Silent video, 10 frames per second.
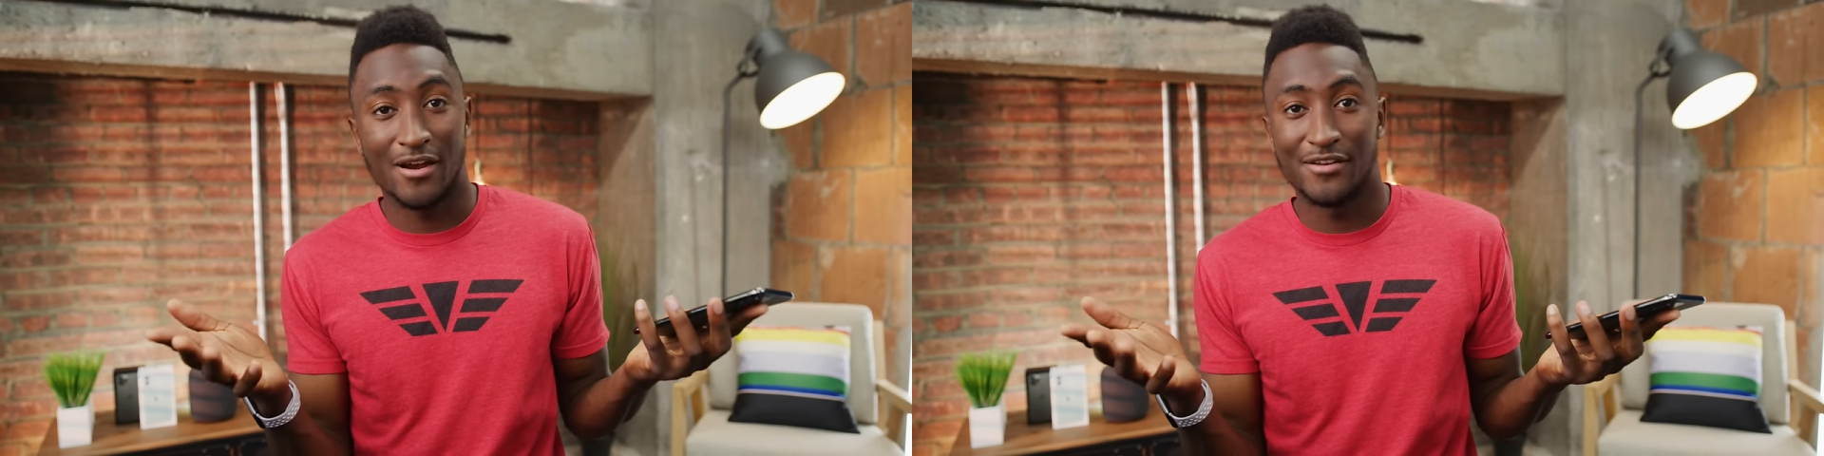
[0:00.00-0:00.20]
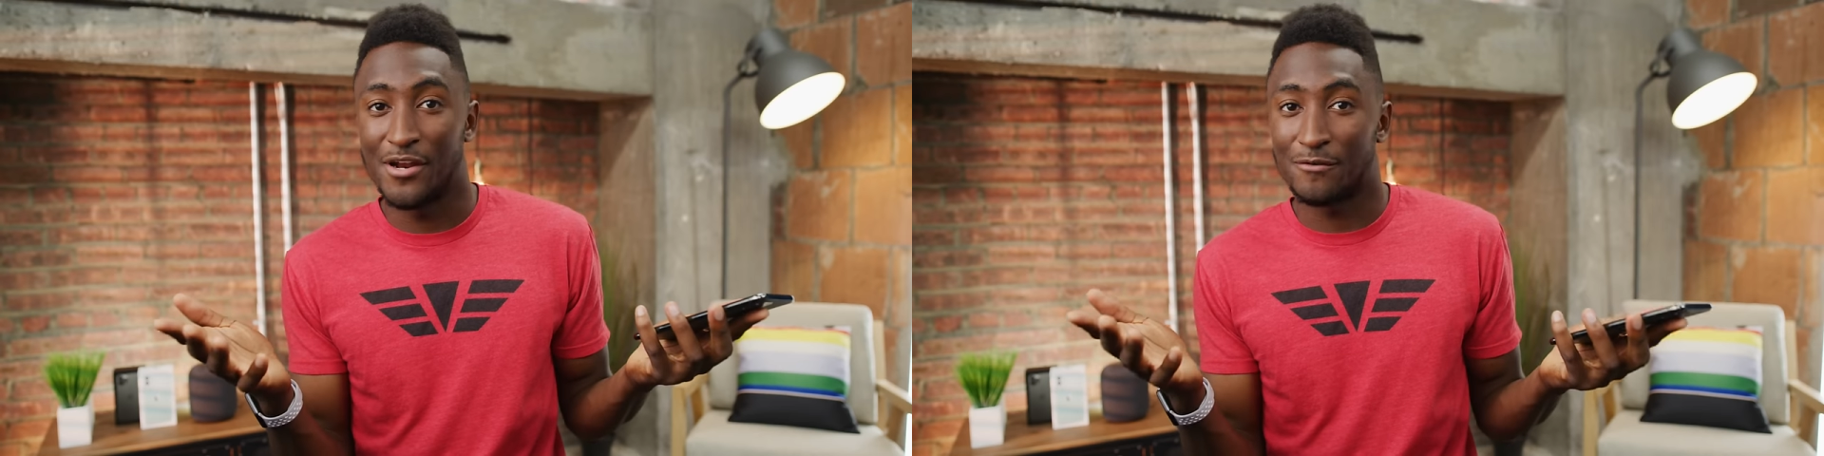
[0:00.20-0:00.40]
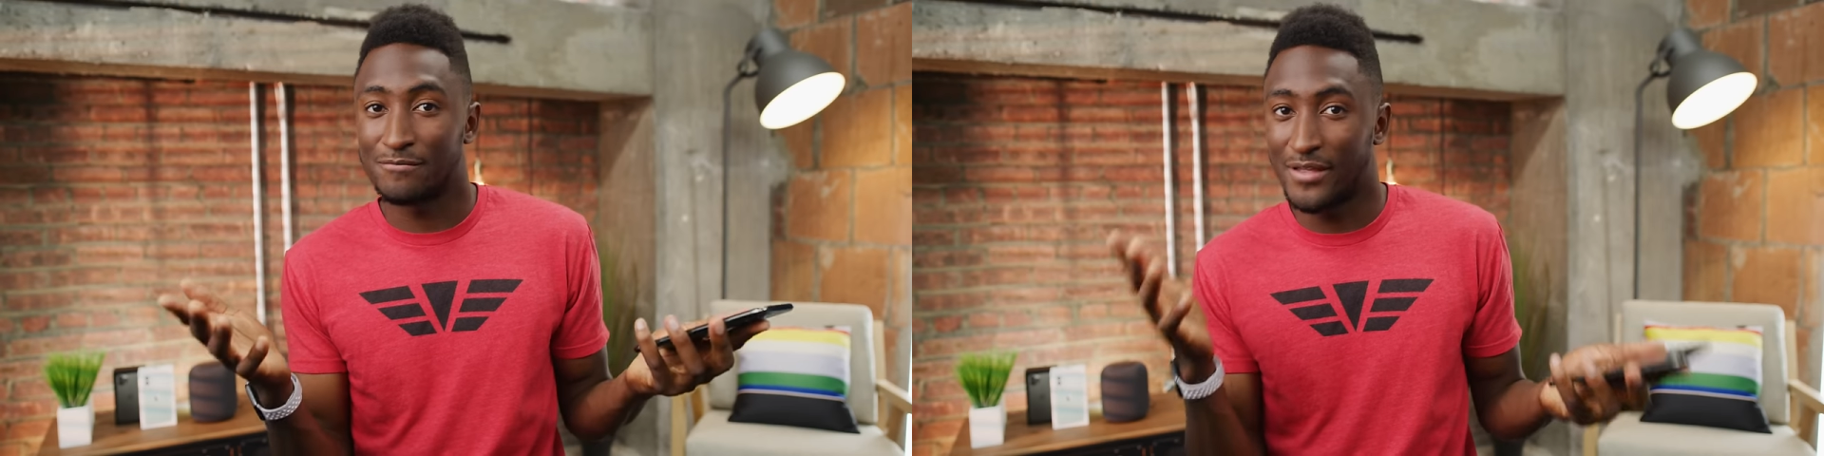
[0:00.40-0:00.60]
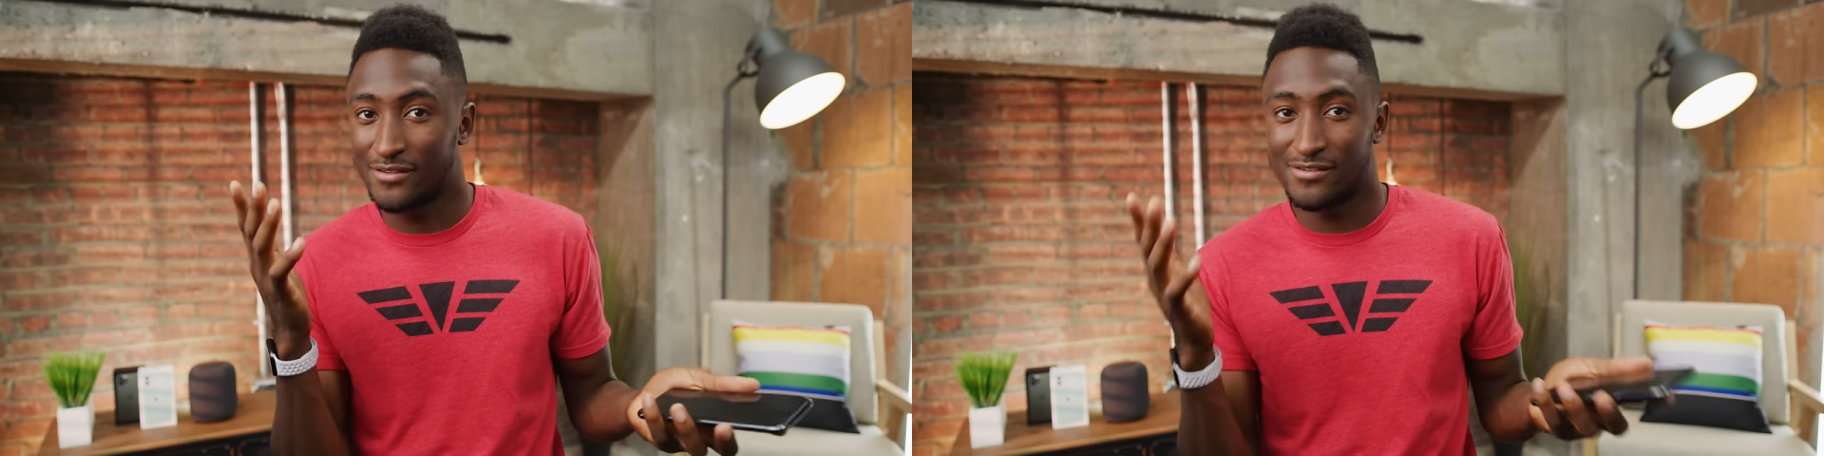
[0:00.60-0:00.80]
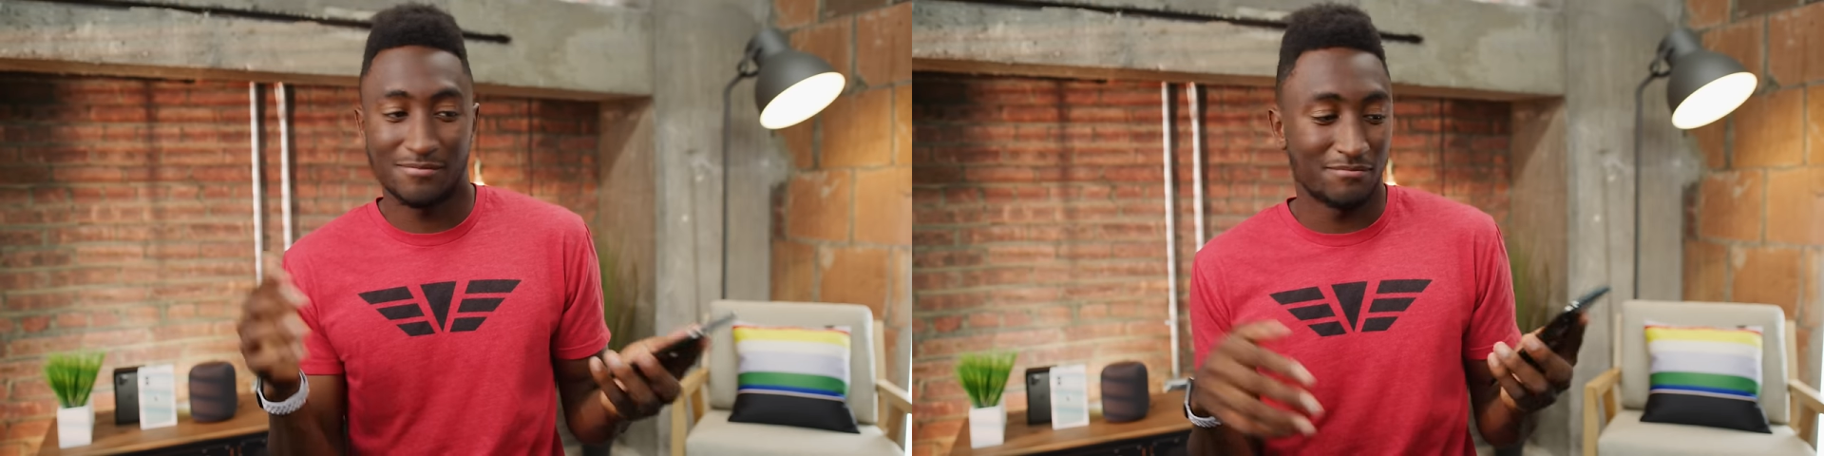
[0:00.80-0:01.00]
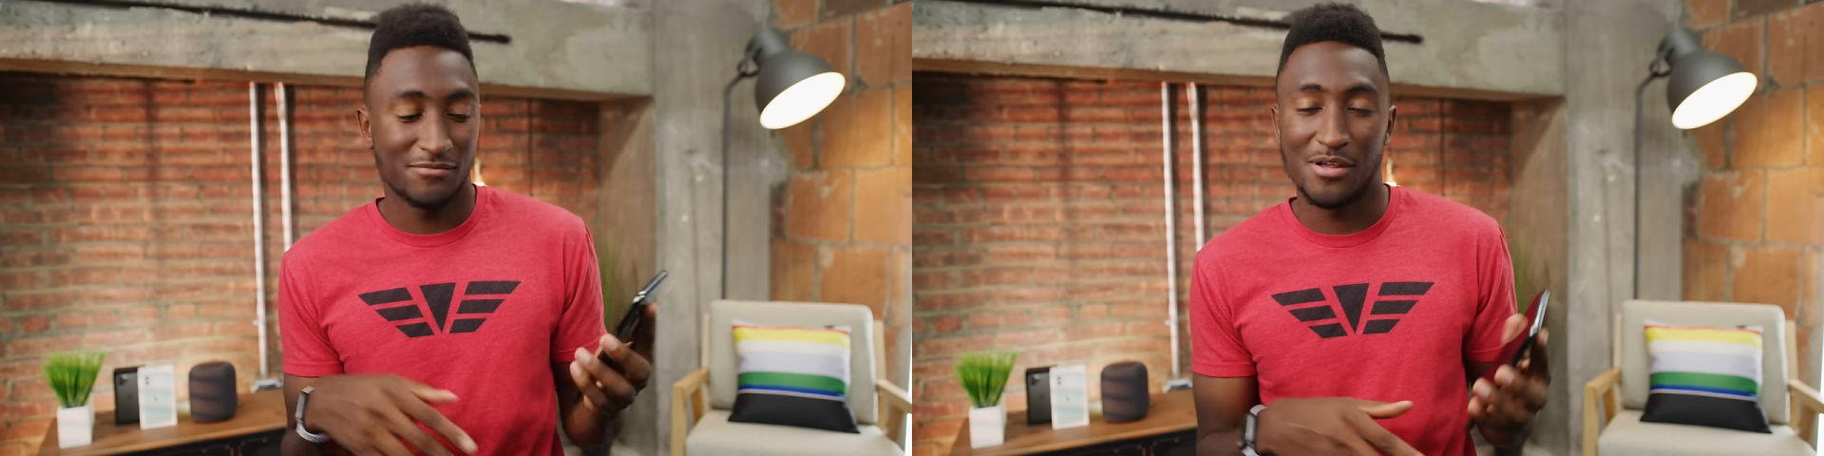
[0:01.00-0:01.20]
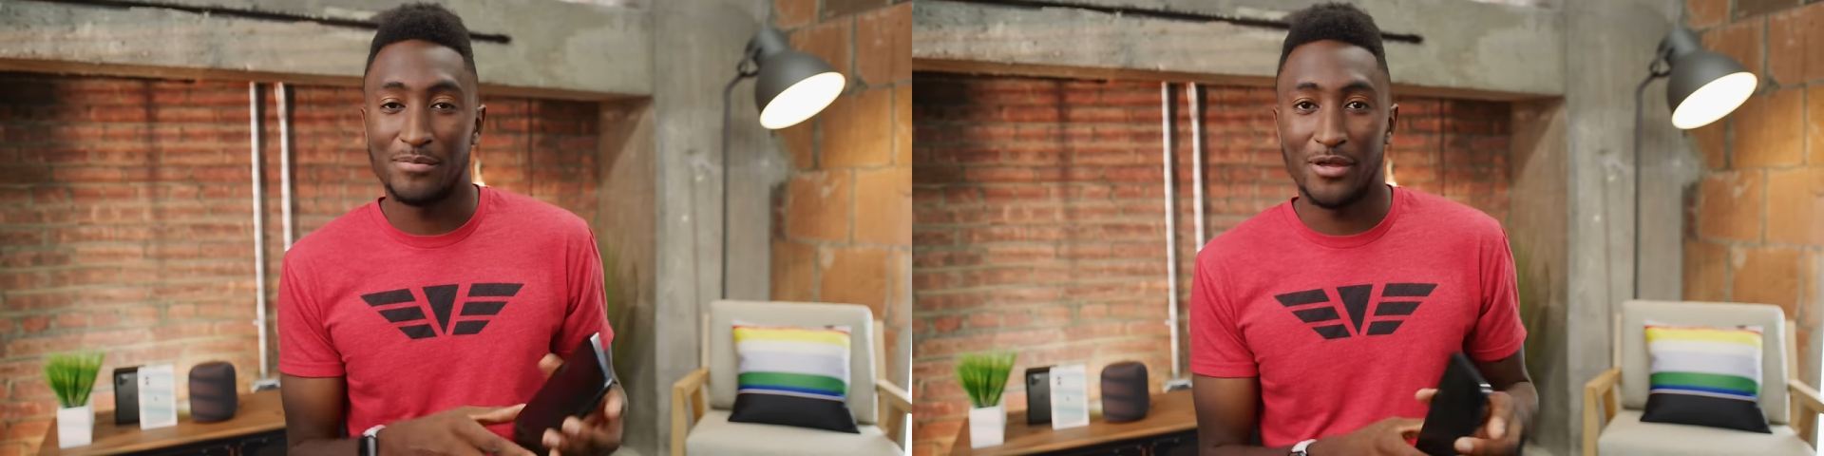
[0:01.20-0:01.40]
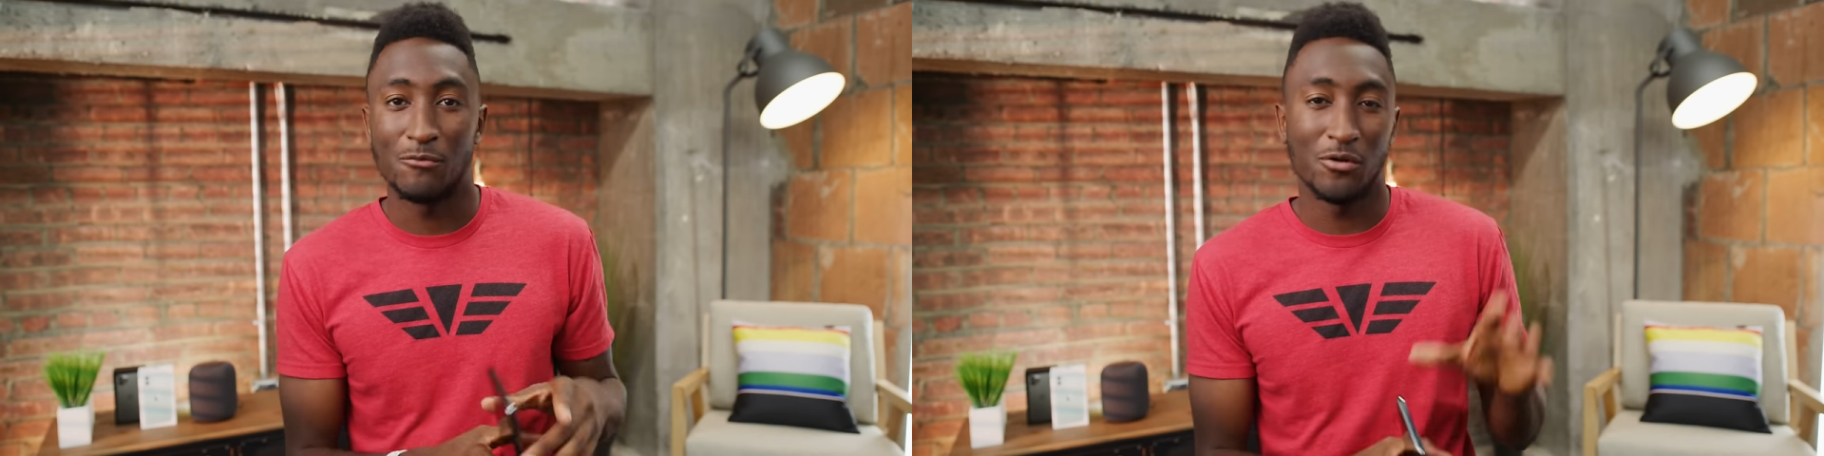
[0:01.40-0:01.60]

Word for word: You know, that's something